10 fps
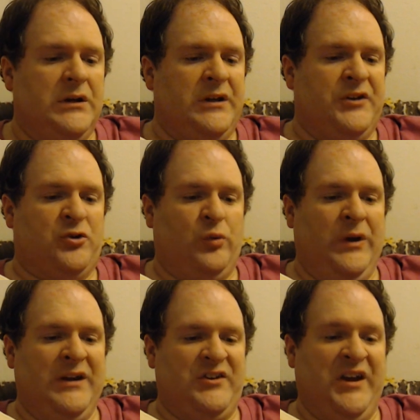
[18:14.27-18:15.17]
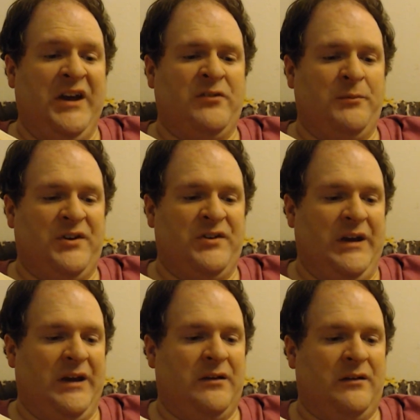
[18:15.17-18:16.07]
He is to wring its head from its
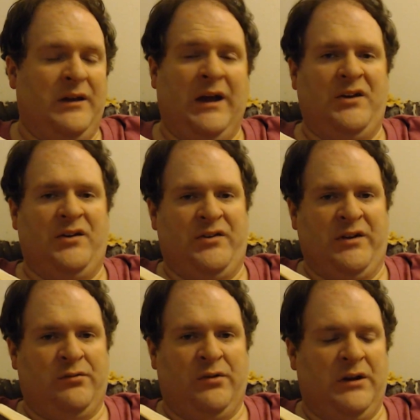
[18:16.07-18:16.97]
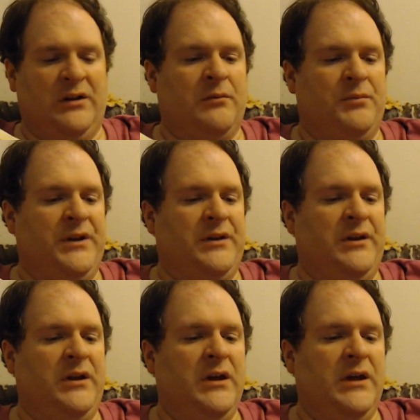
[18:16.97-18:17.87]
neck, not severing it
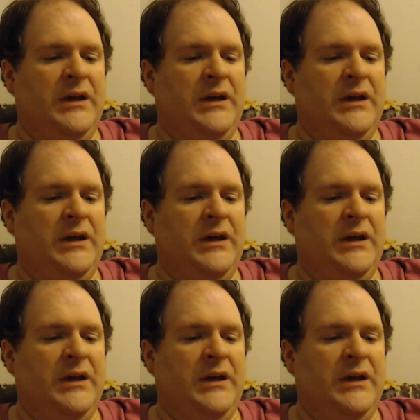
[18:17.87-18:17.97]
completely,